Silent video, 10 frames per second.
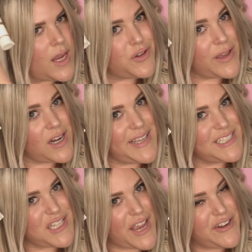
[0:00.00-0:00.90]
again, on each
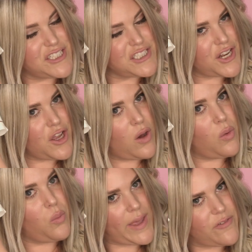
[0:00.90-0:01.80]
side, you're just gonna go
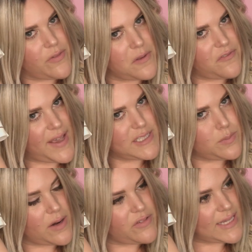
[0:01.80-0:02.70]
away from the face,
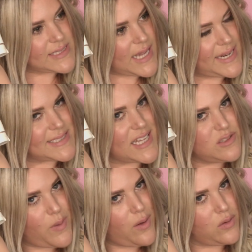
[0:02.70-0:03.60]
whatever that side is.
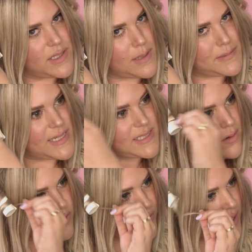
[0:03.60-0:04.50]
That's why I hold it upside
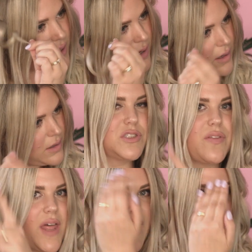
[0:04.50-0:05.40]
down over here, so
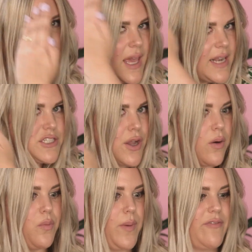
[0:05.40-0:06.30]
that I can get it to go
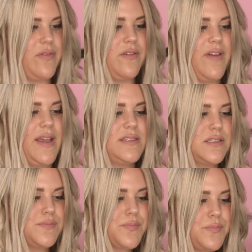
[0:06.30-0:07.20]
away from the face.